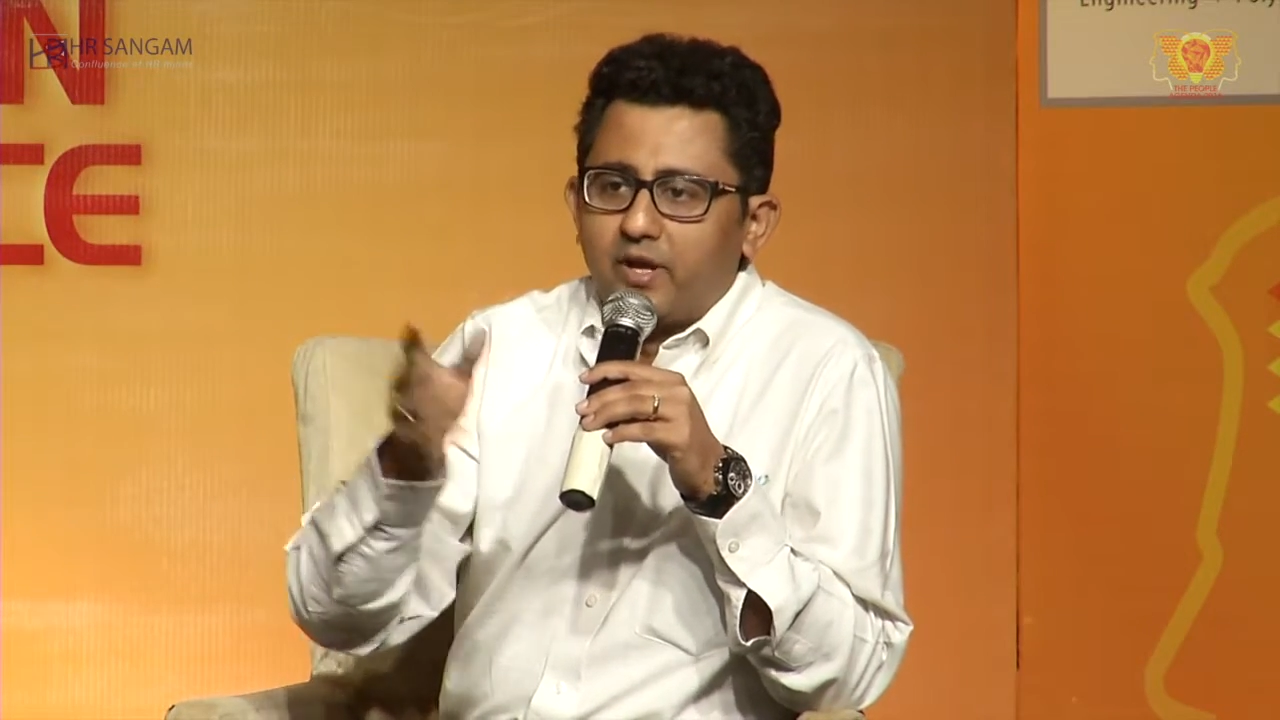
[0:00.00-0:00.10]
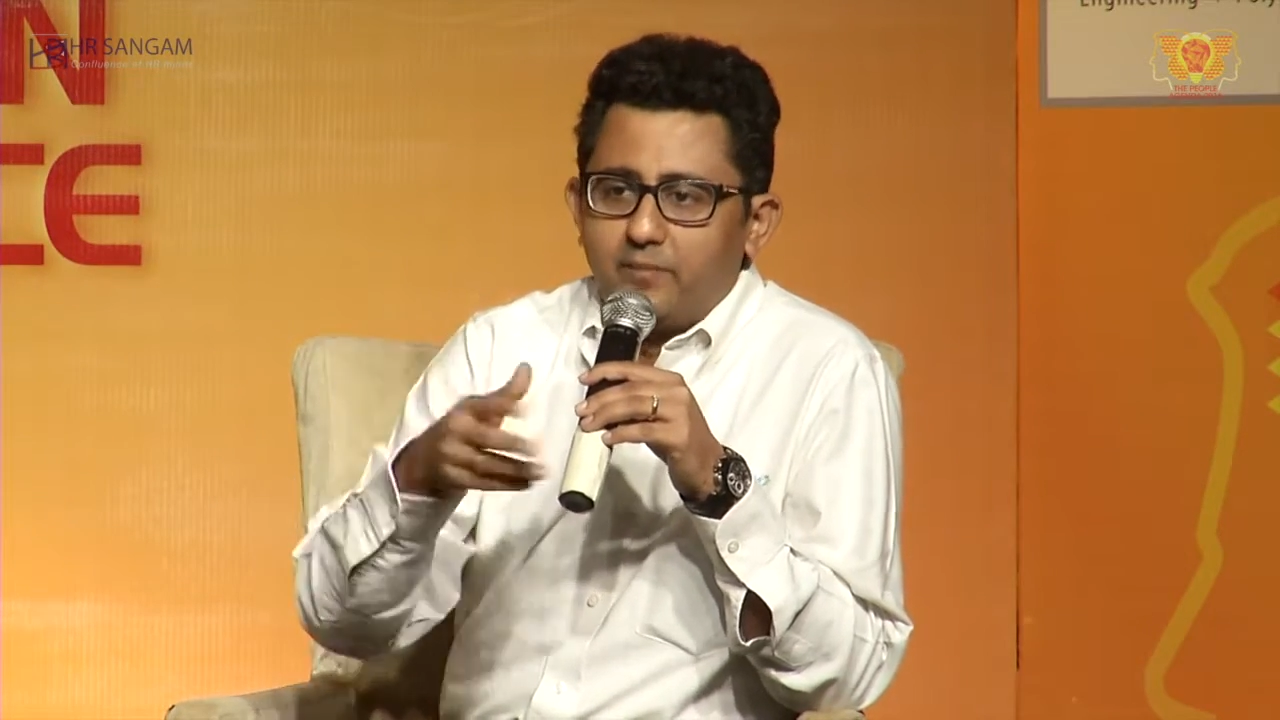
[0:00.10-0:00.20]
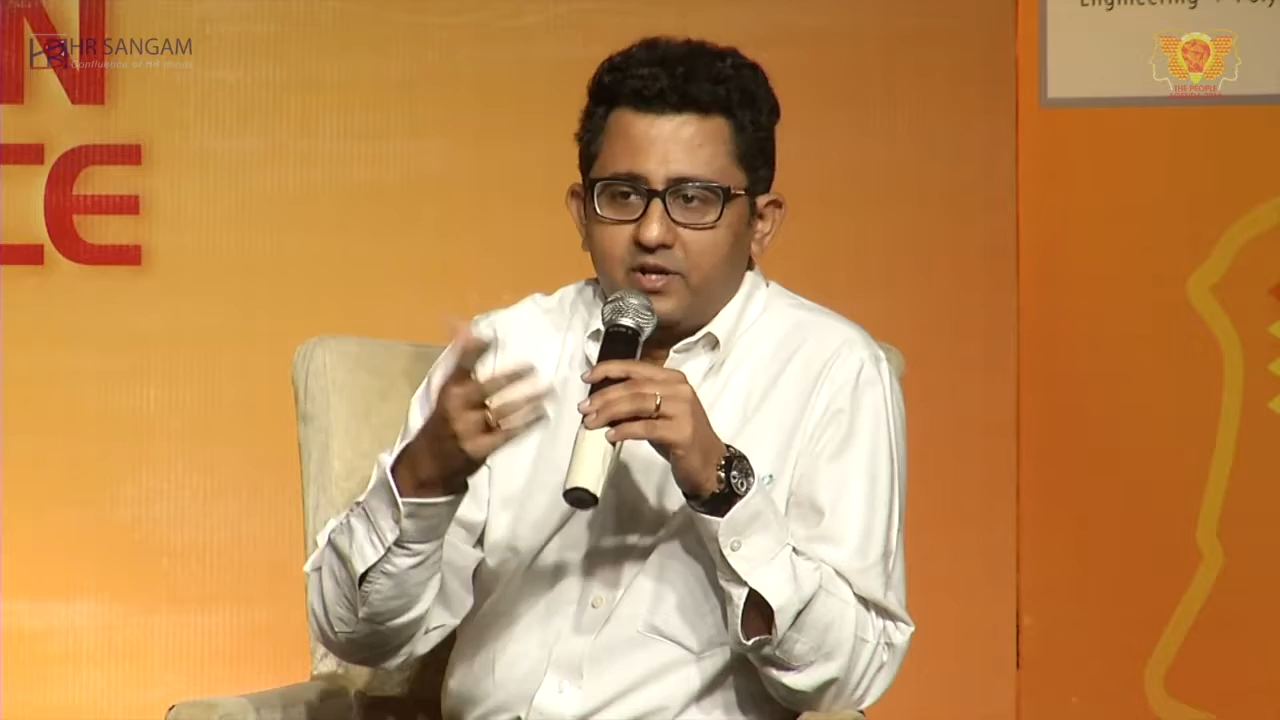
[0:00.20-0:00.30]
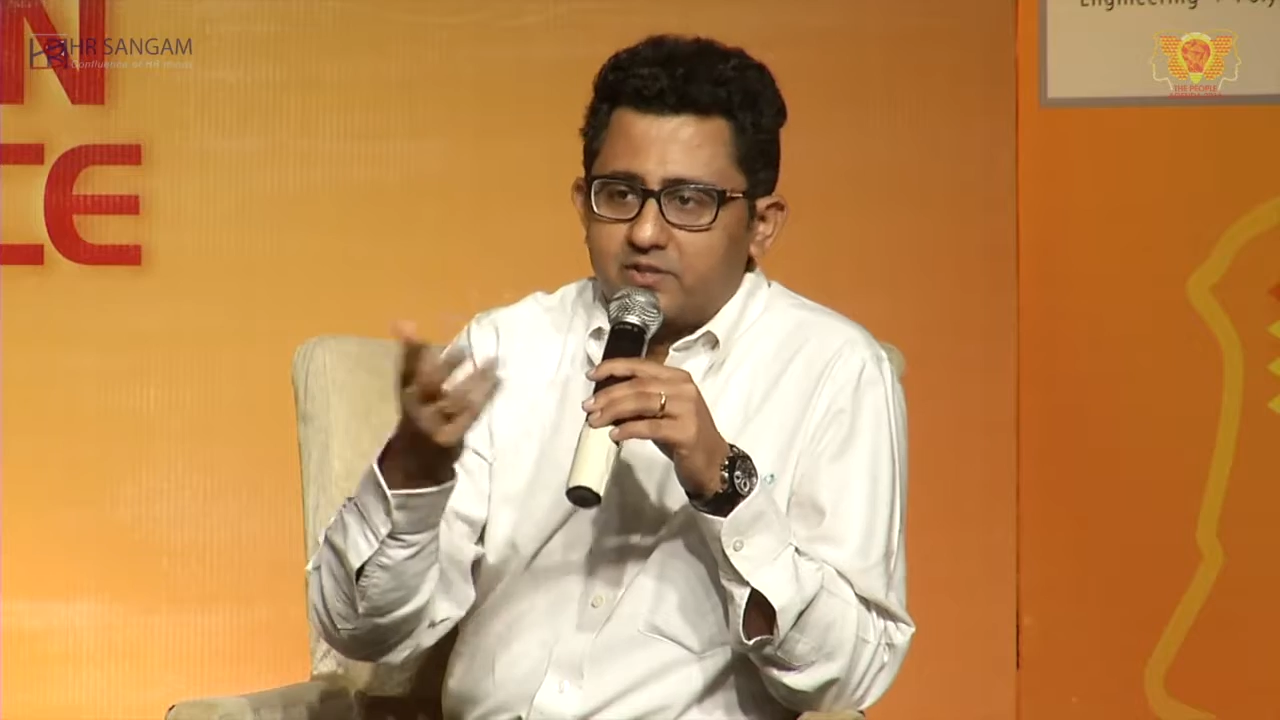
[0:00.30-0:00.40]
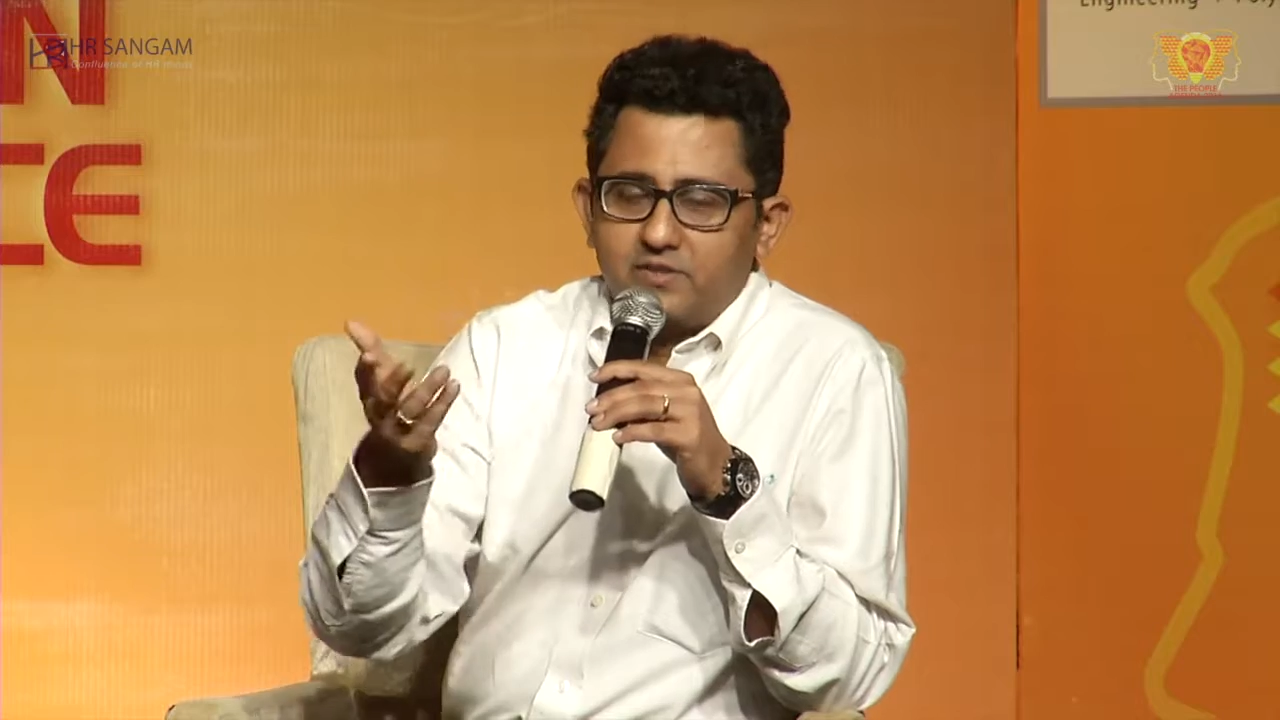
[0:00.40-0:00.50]

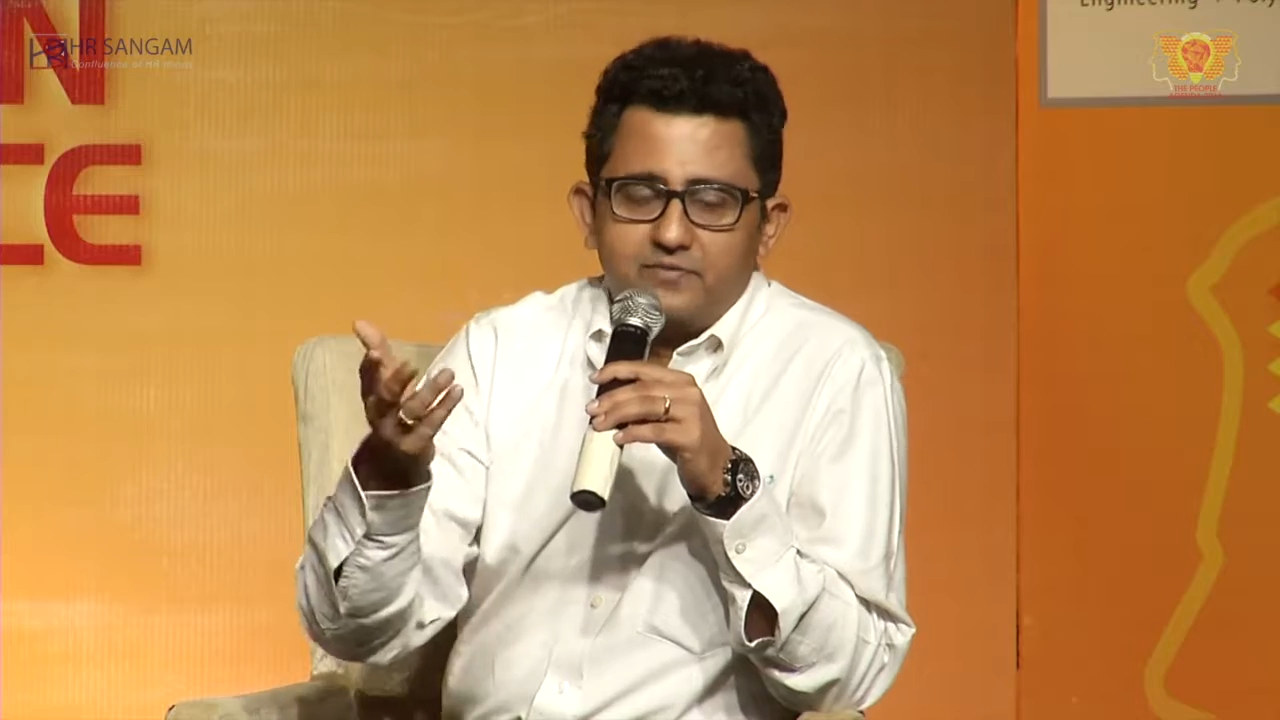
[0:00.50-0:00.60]
because if